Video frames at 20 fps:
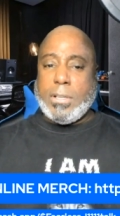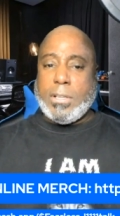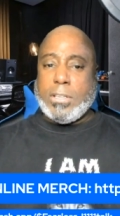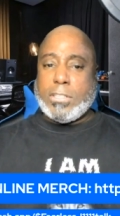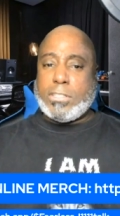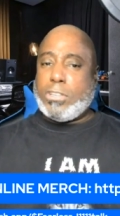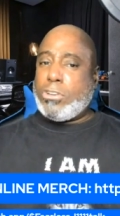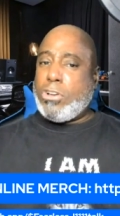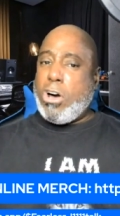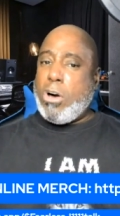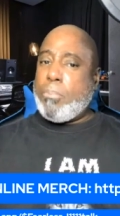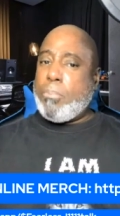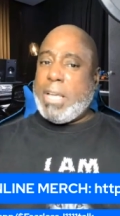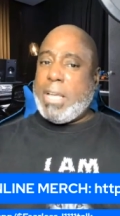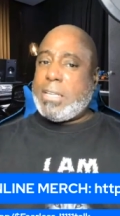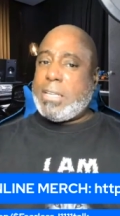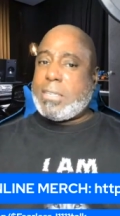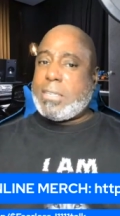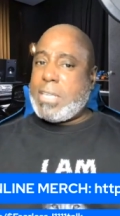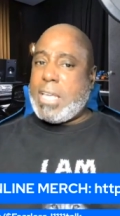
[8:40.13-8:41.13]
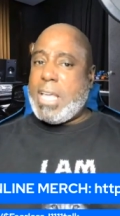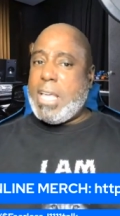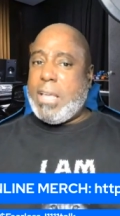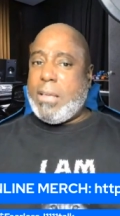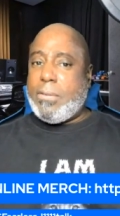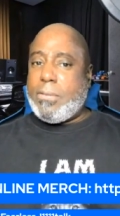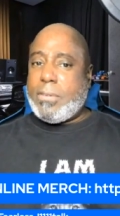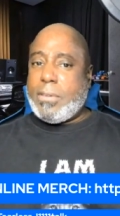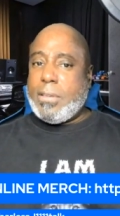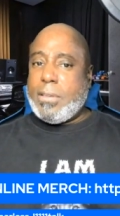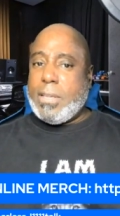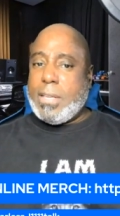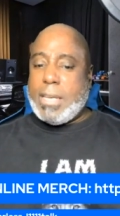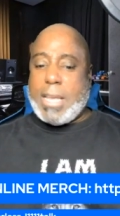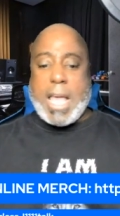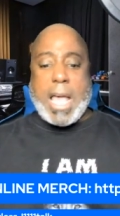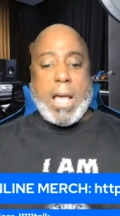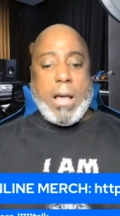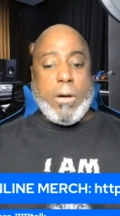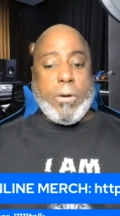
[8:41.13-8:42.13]
So don't be deceived.
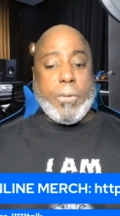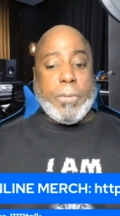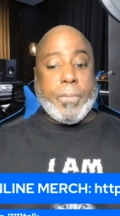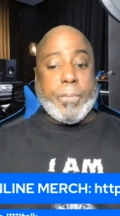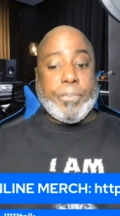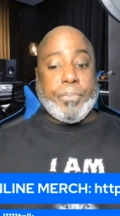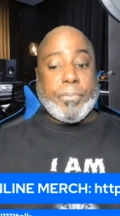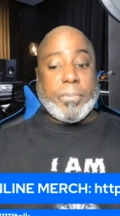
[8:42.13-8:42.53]
Now,